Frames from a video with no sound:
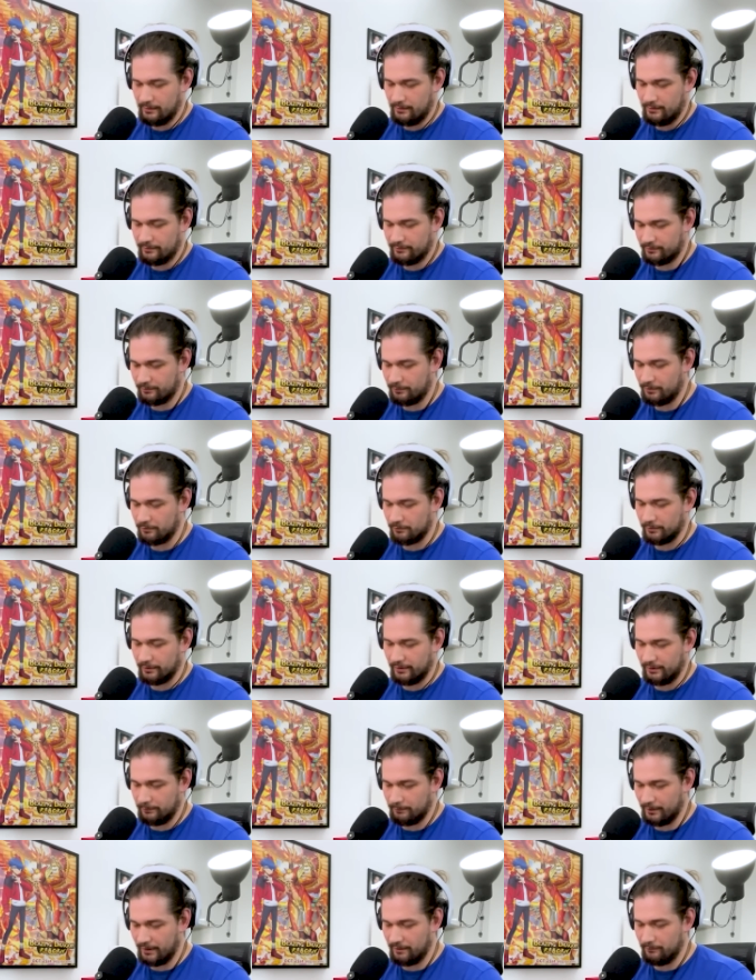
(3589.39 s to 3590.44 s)
This could be a
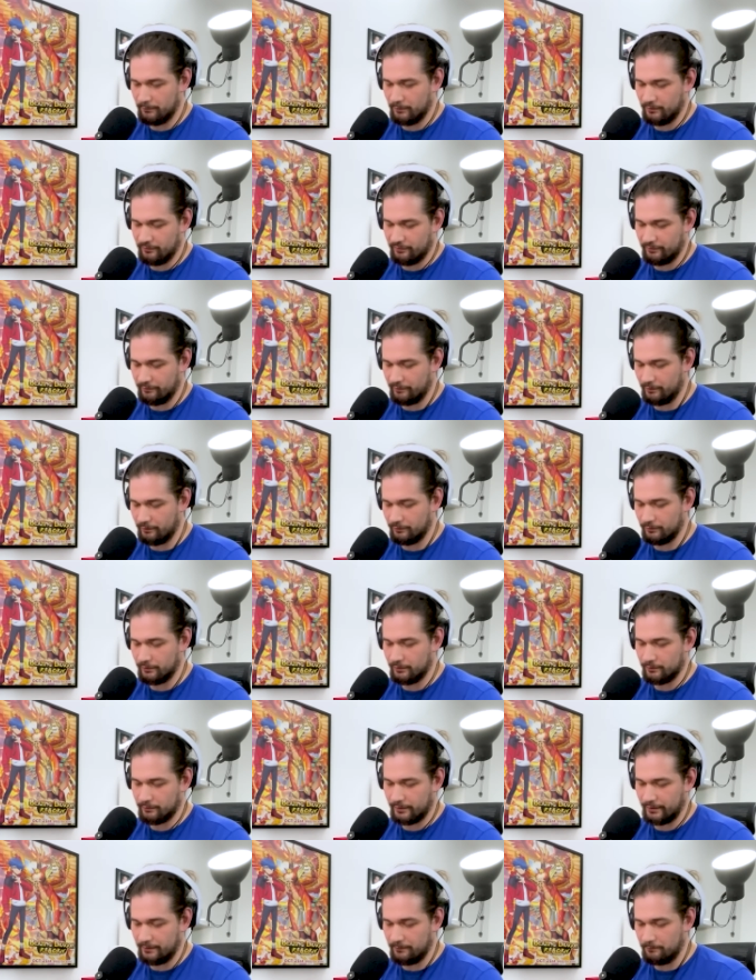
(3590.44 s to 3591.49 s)
really bad move if I don't do it
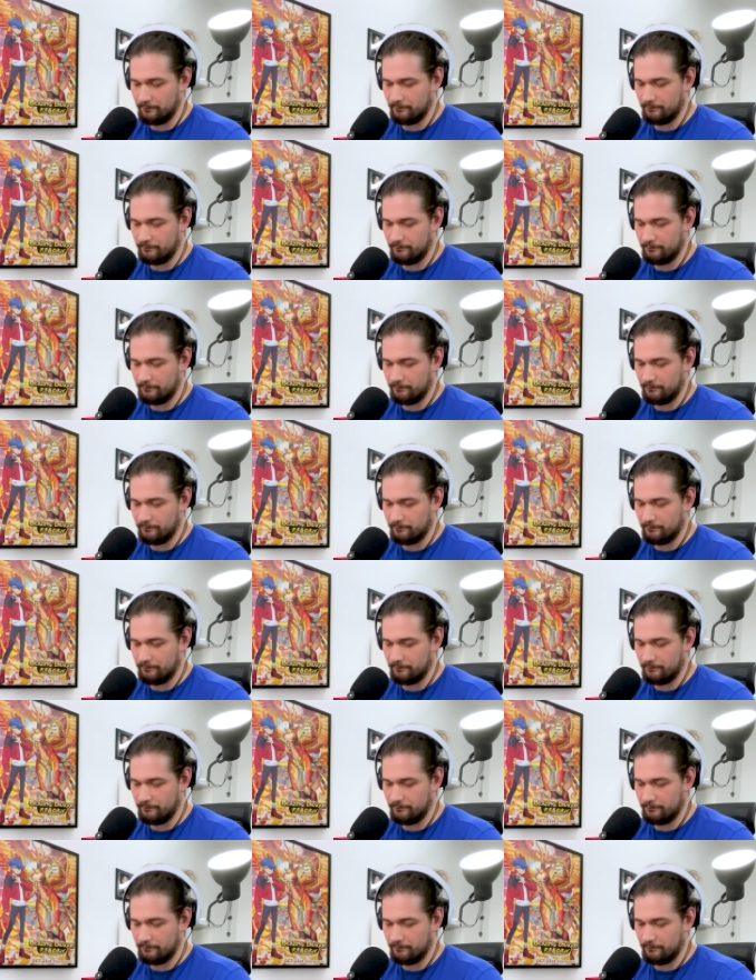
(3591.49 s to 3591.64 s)
right.